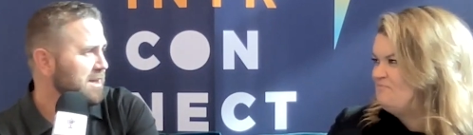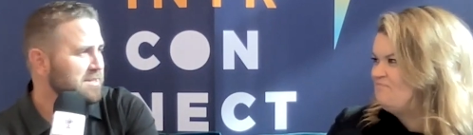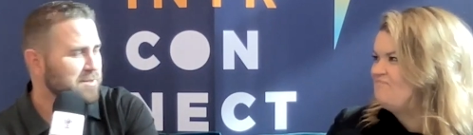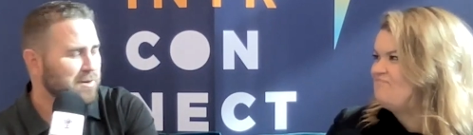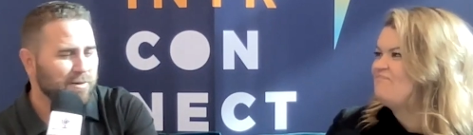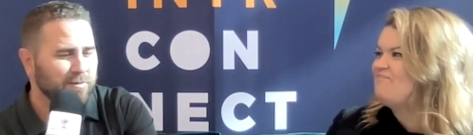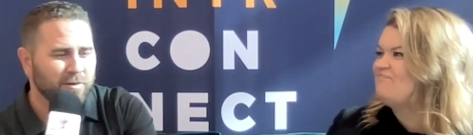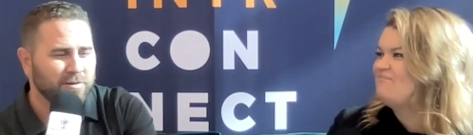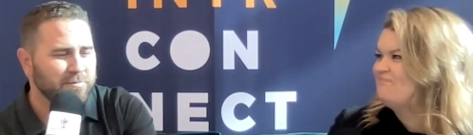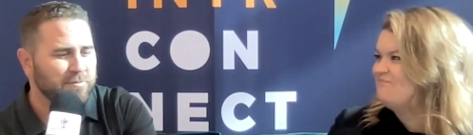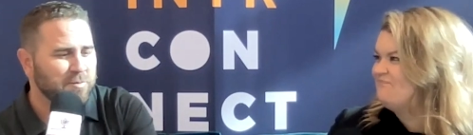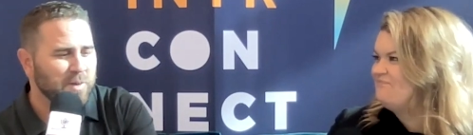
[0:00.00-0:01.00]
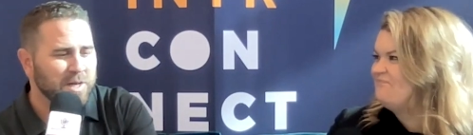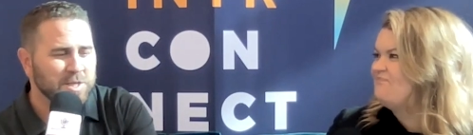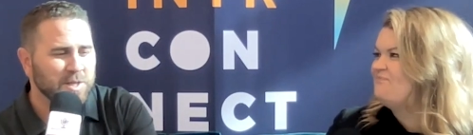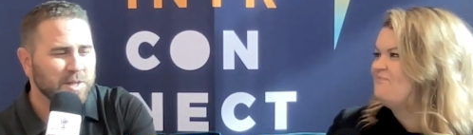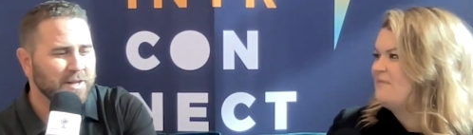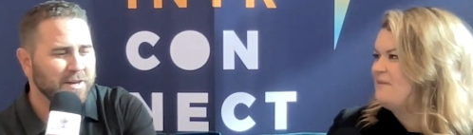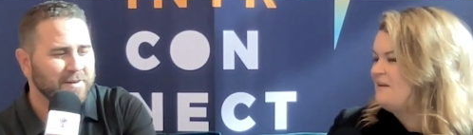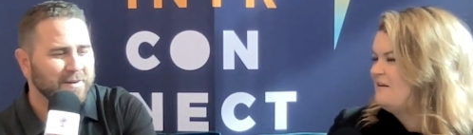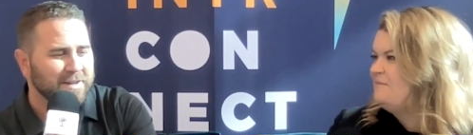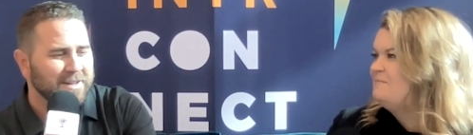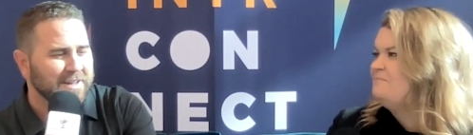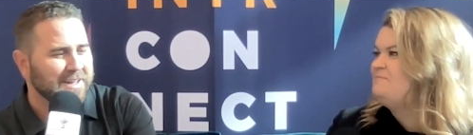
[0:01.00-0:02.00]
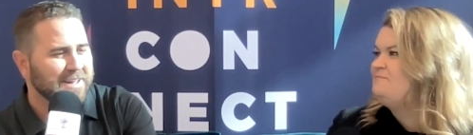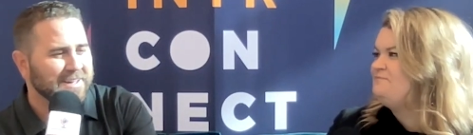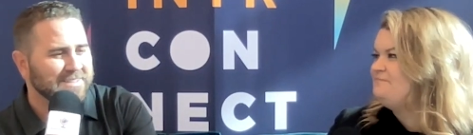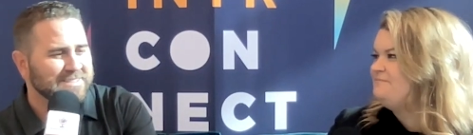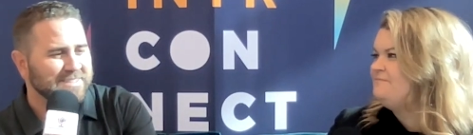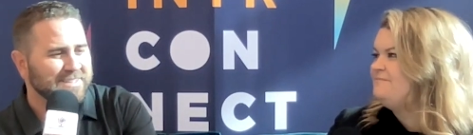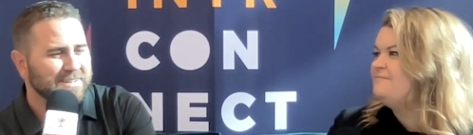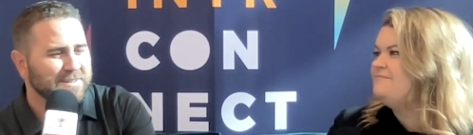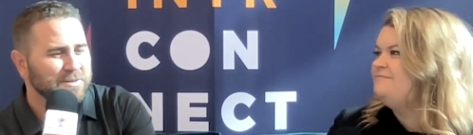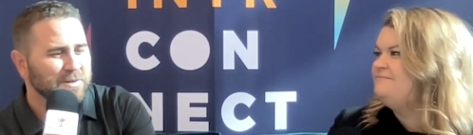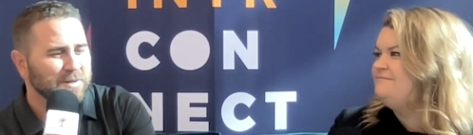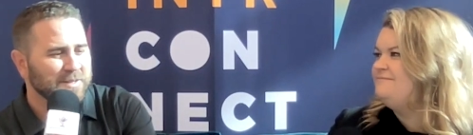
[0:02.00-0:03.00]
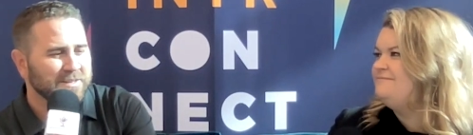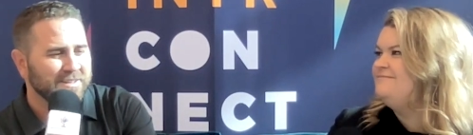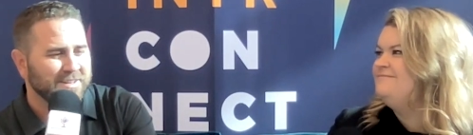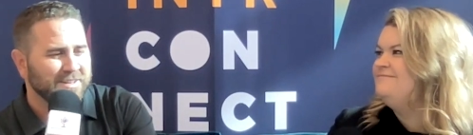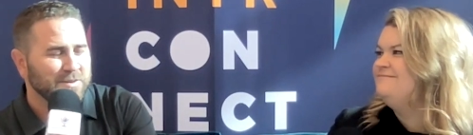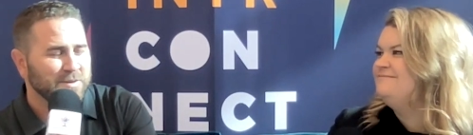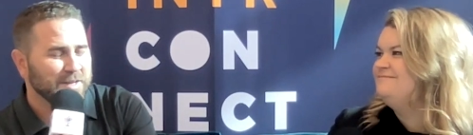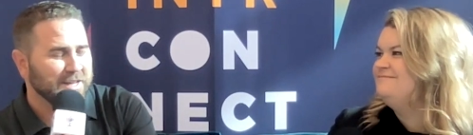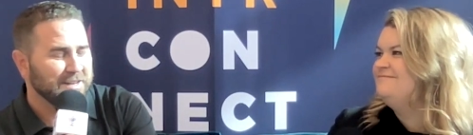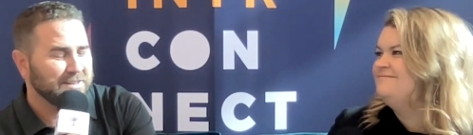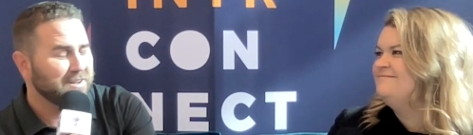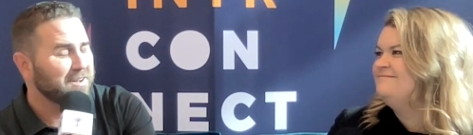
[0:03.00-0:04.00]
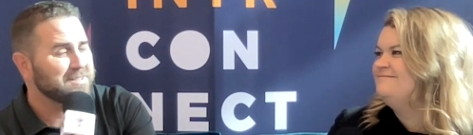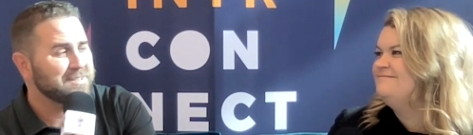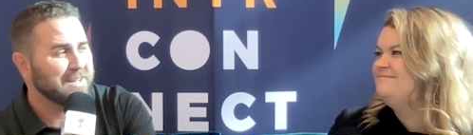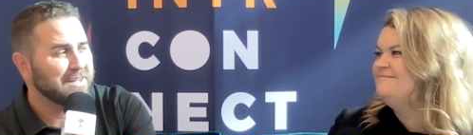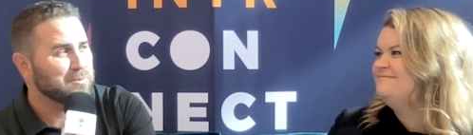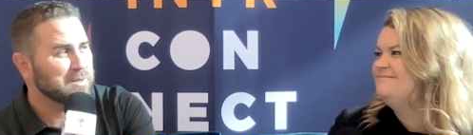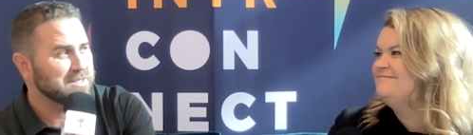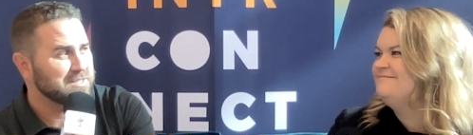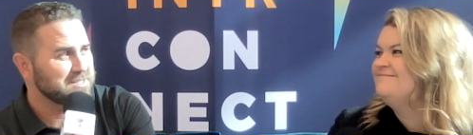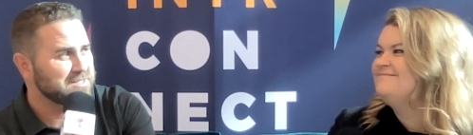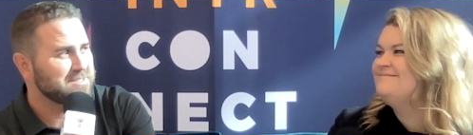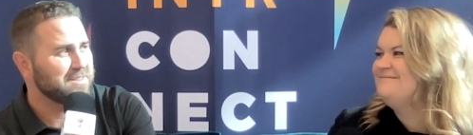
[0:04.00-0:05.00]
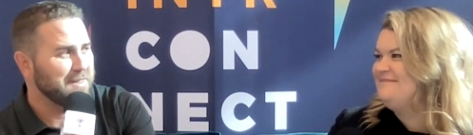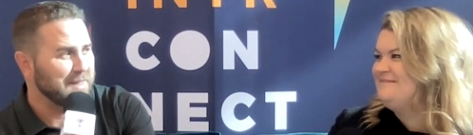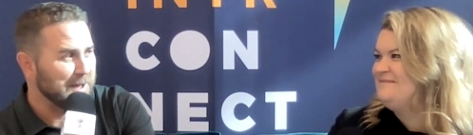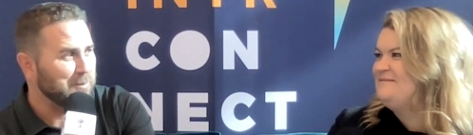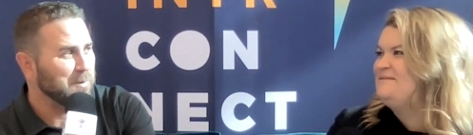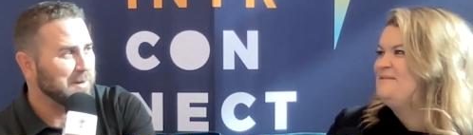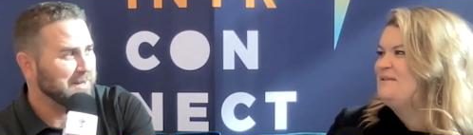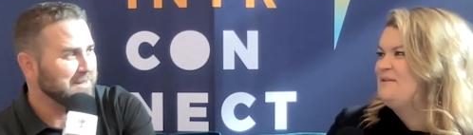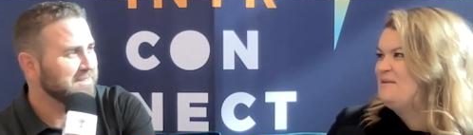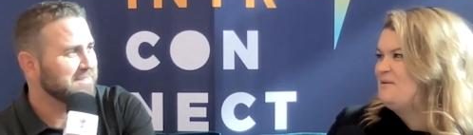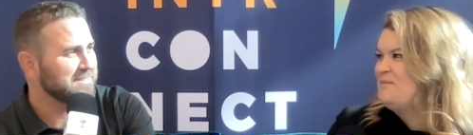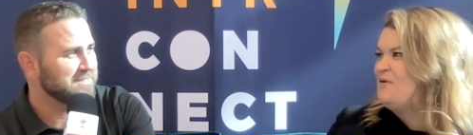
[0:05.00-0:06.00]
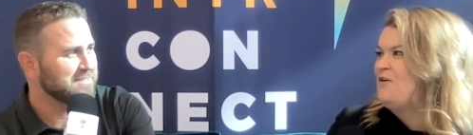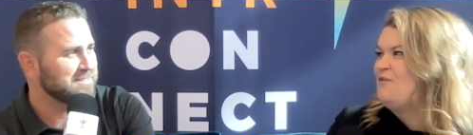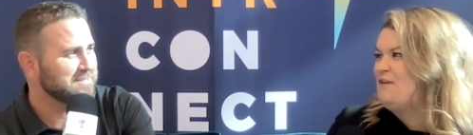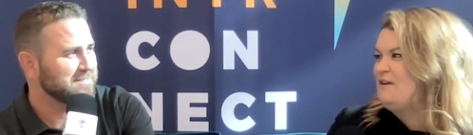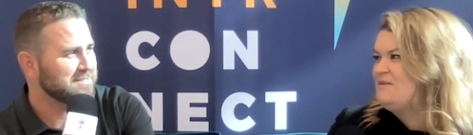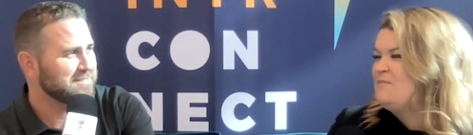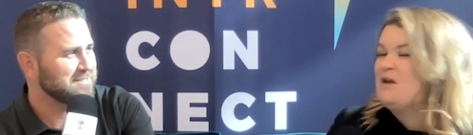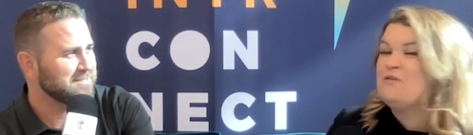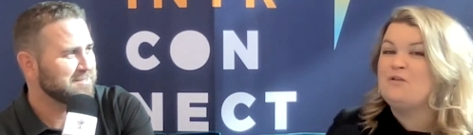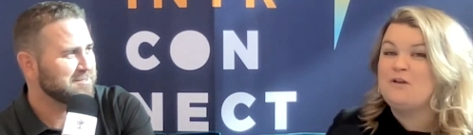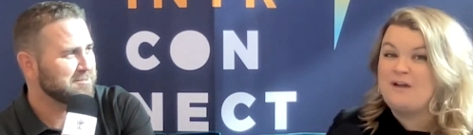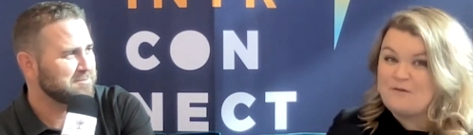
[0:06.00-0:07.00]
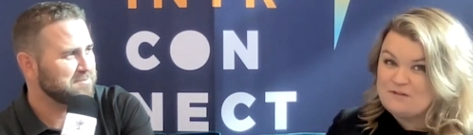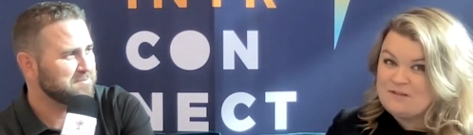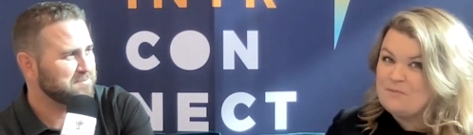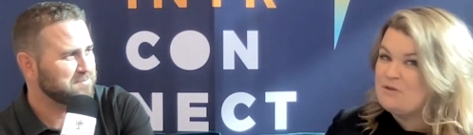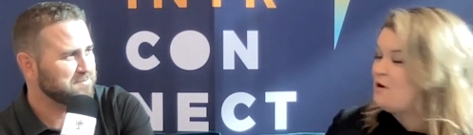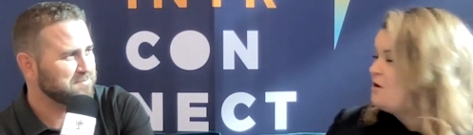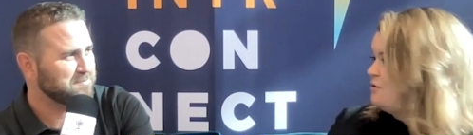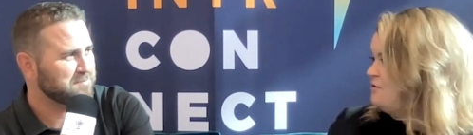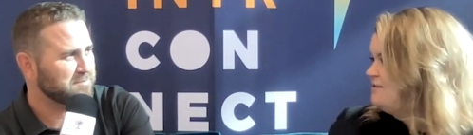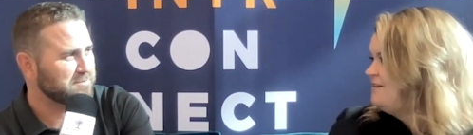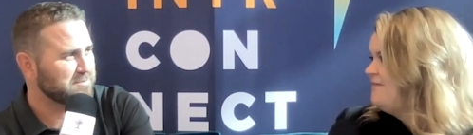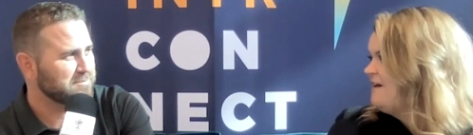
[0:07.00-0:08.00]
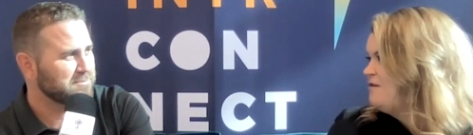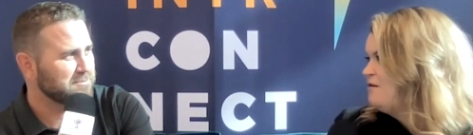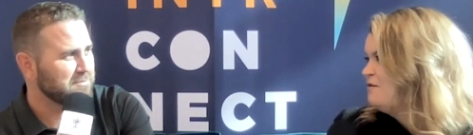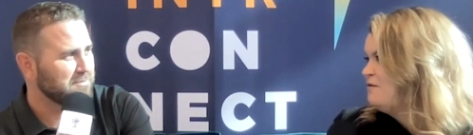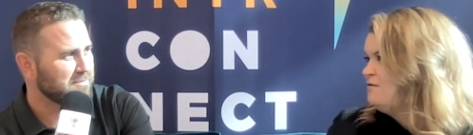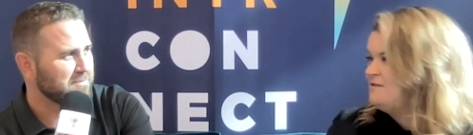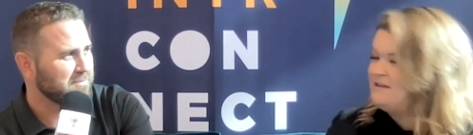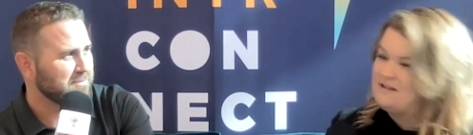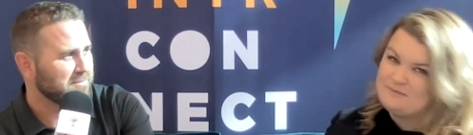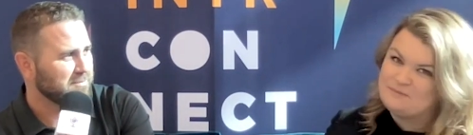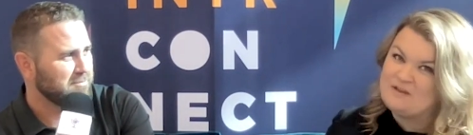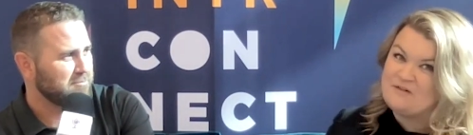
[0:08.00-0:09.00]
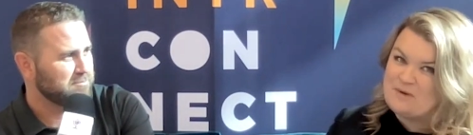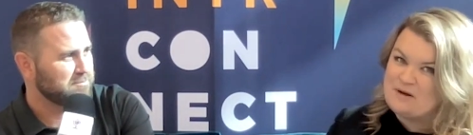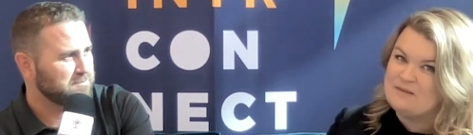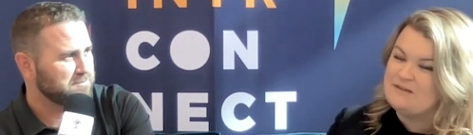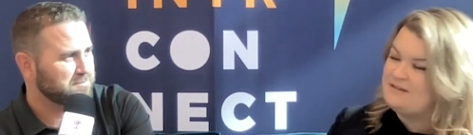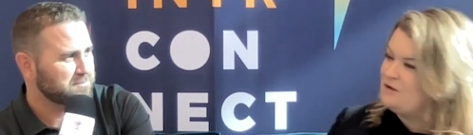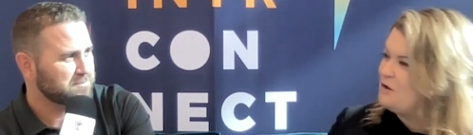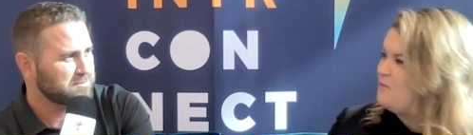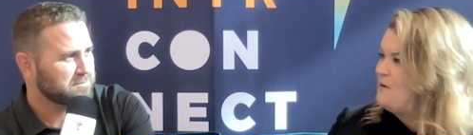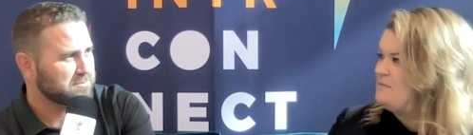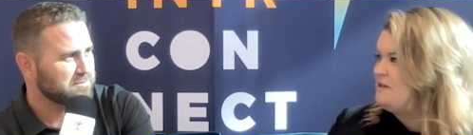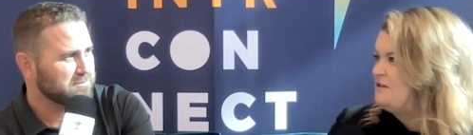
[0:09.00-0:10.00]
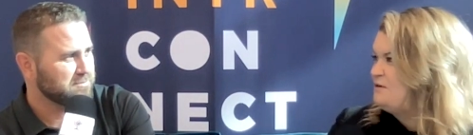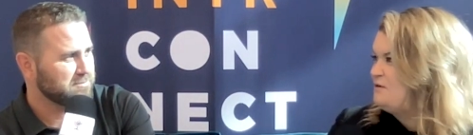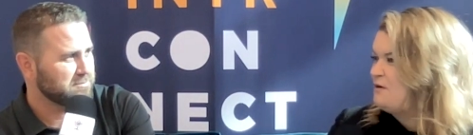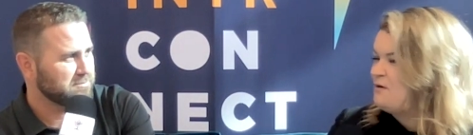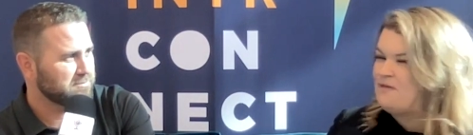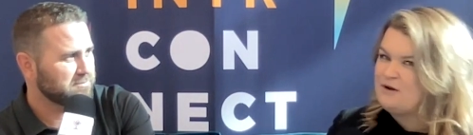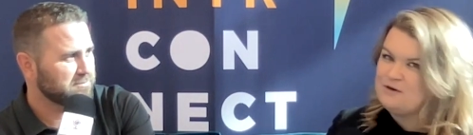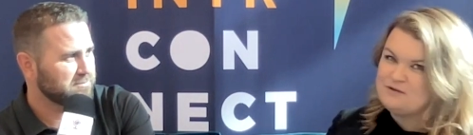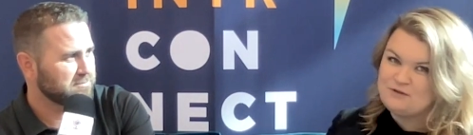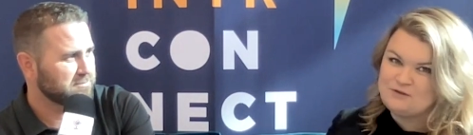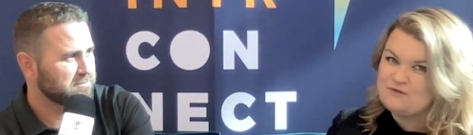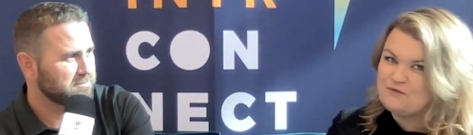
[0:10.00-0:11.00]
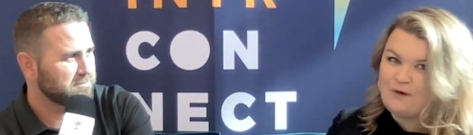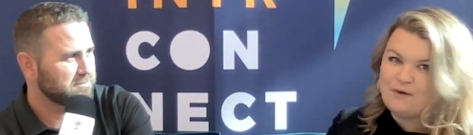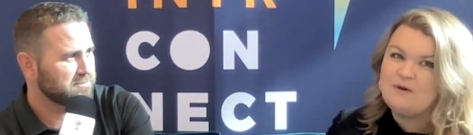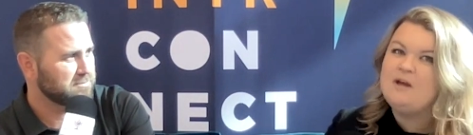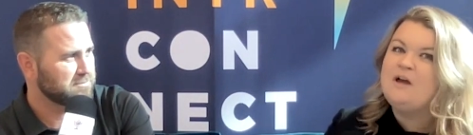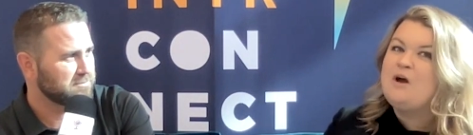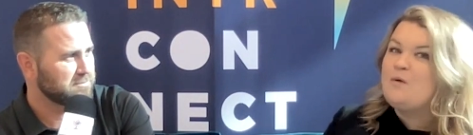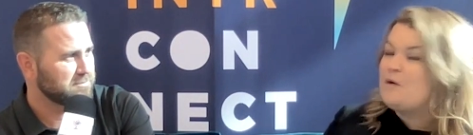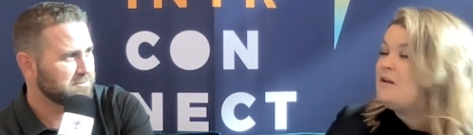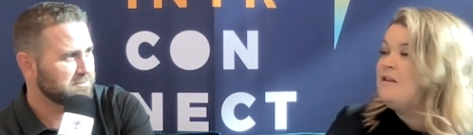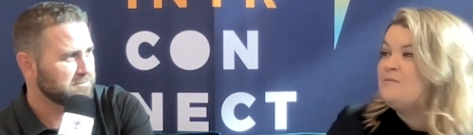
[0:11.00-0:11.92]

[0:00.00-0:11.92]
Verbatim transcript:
Speaker 1: has all of our information there, and uh, you can you can get in contact with us that way.
Speaker 2: Perfect. And be on the lookout for some of their articles. They've had articles that that have been on the CNR website. So you can go on there and search for One